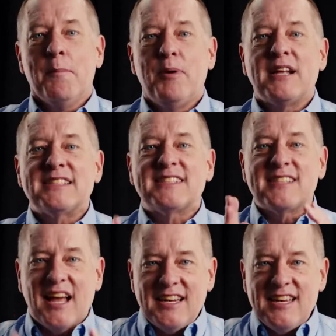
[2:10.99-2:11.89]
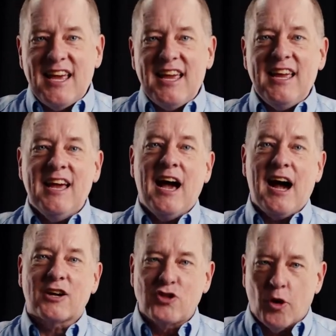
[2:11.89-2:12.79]
But Sunday,
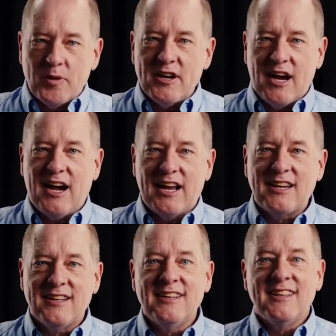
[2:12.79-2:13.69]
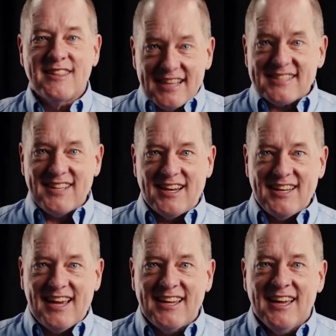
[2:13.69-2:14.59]
October 9, this
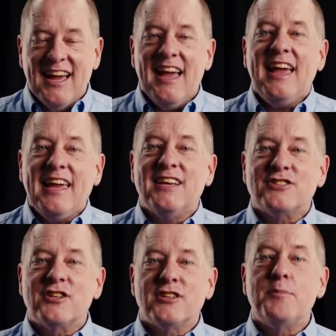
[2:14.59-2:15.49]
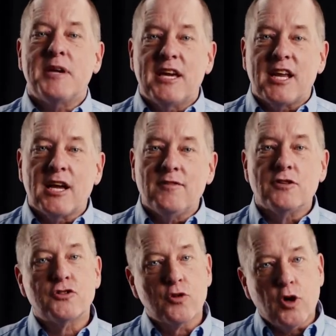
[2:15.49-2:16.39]
Sunday, is the beginning of
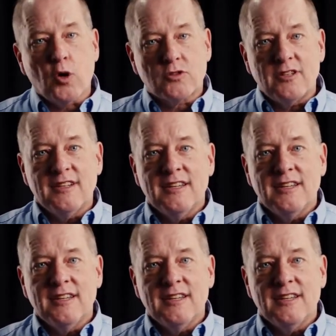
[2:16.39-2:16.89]
Sukkot.